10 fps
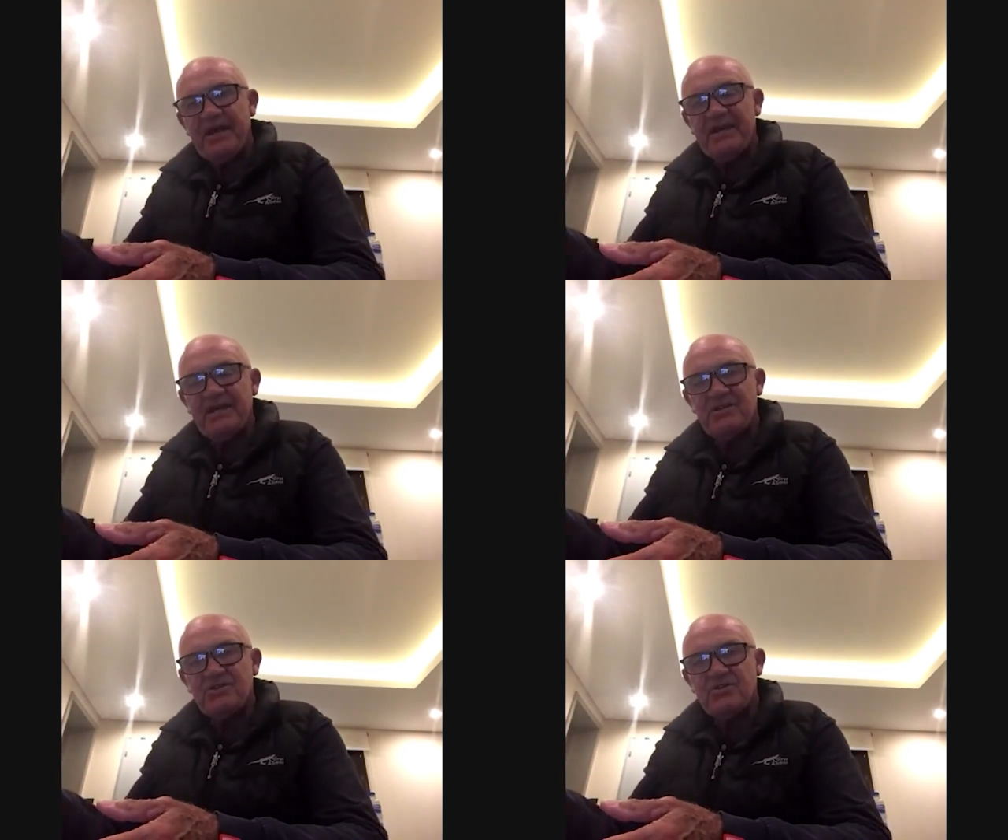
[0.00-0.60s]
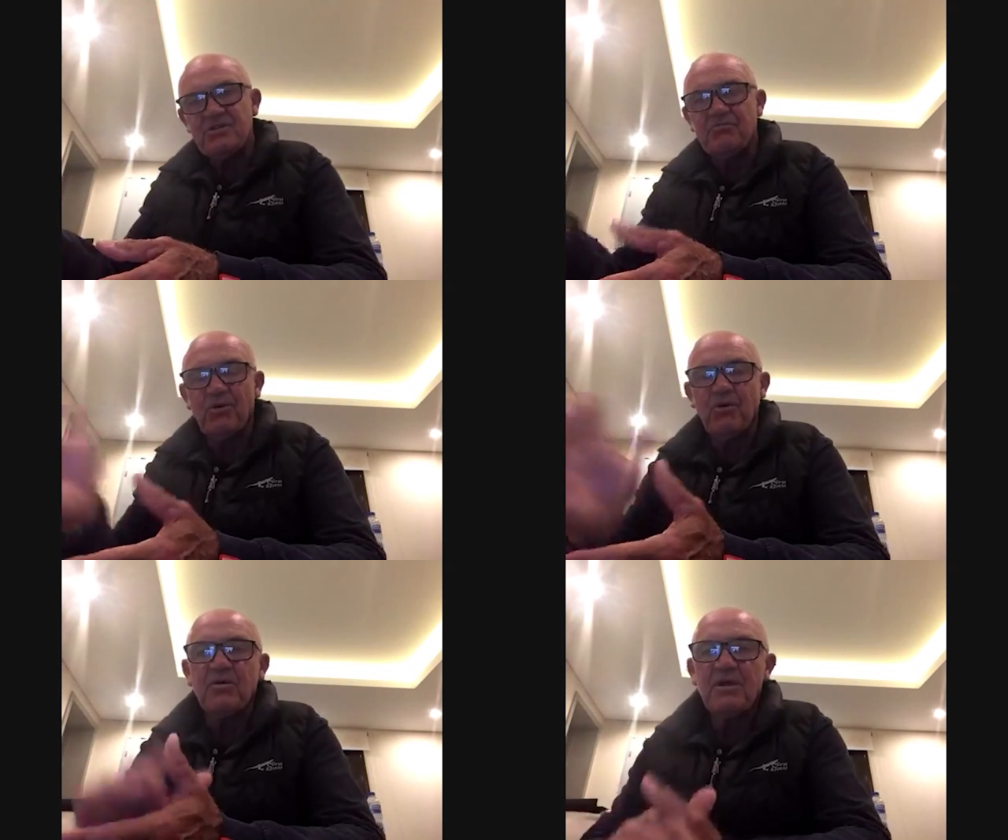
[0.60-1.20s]
and hit to the
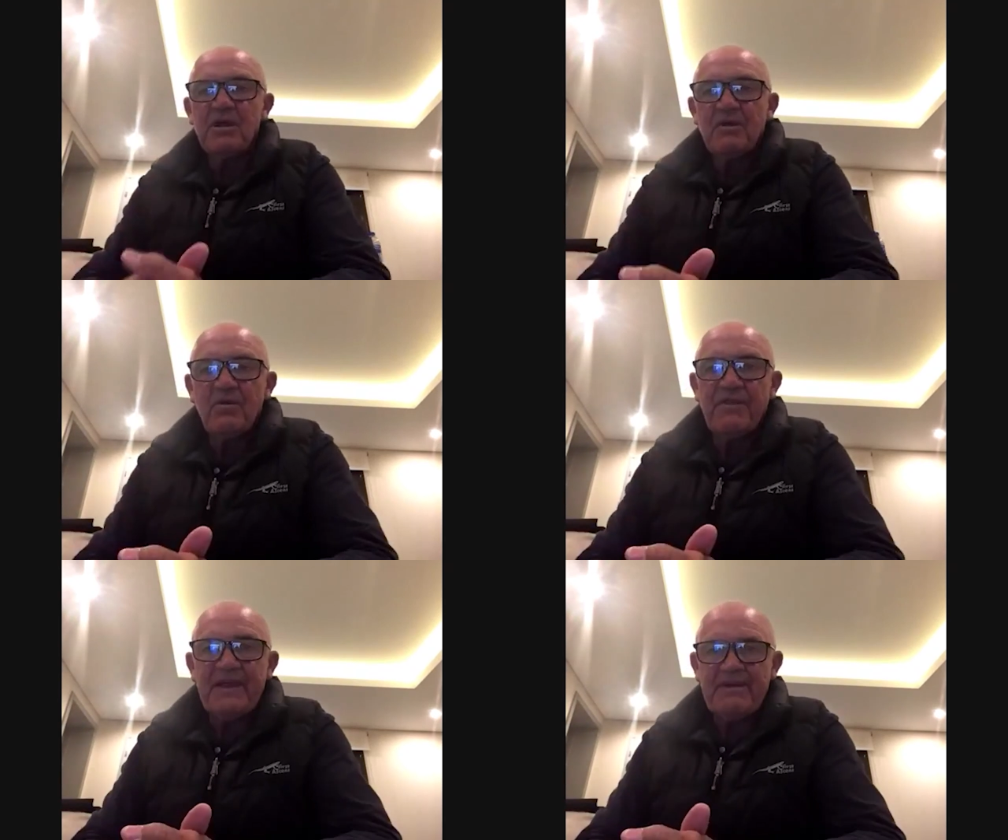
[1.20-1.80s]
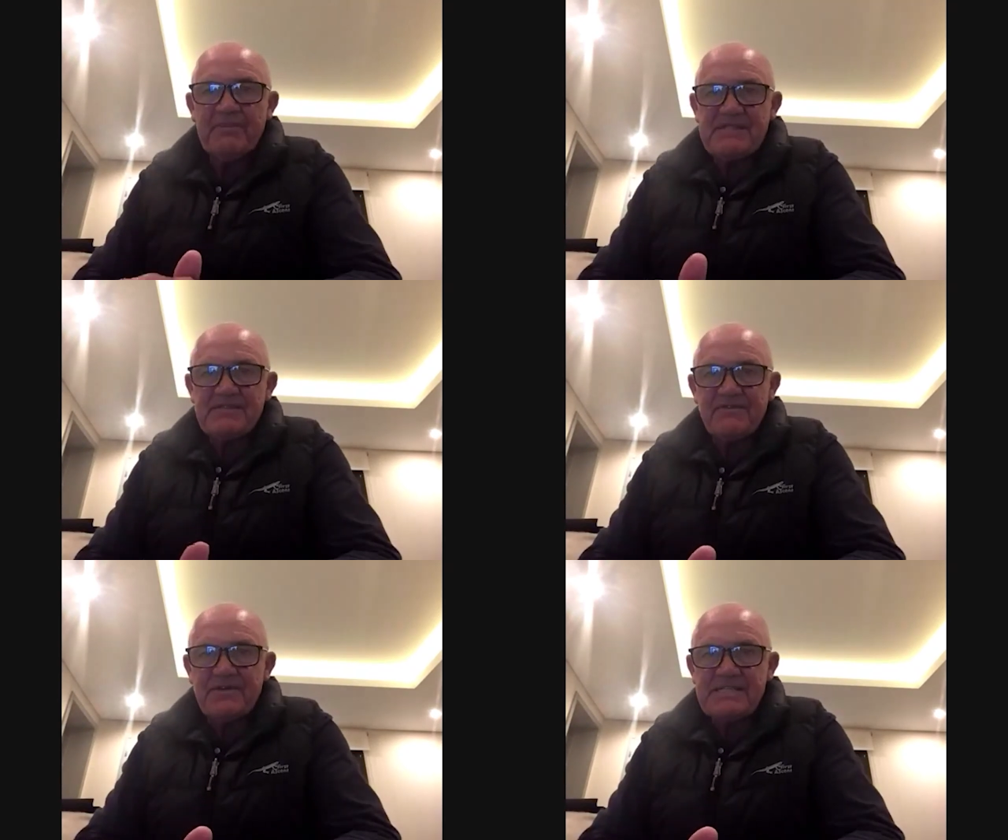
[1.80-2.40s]
ball with that
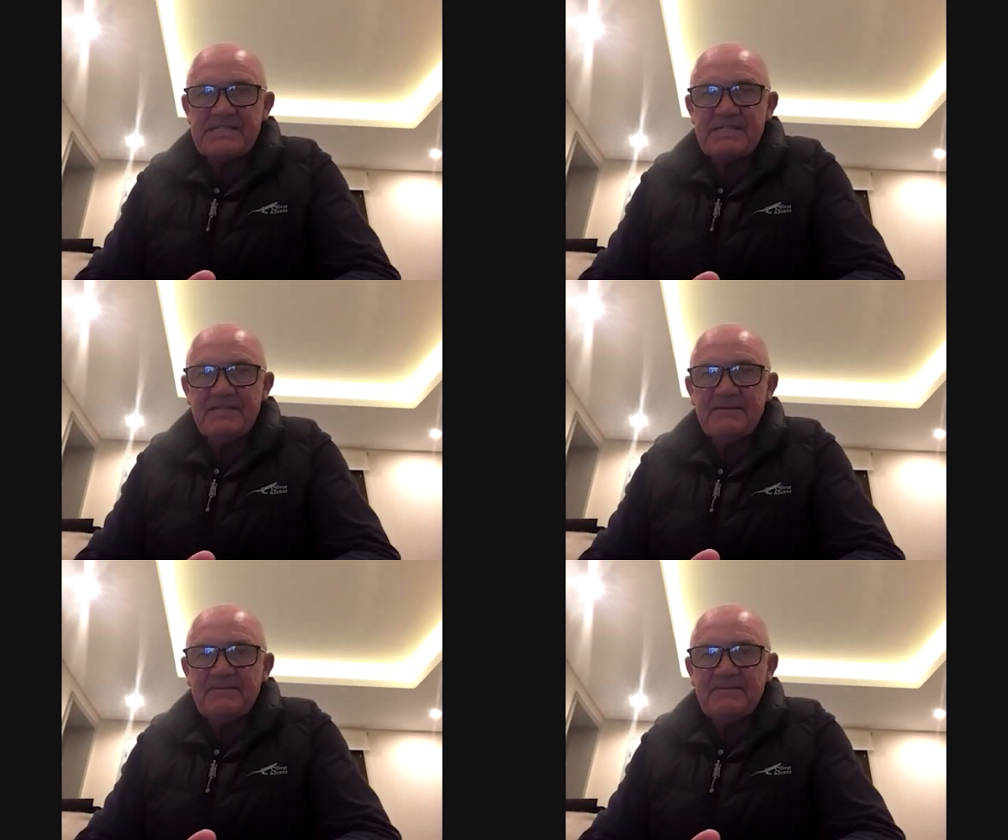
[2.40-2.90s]
passive wrist.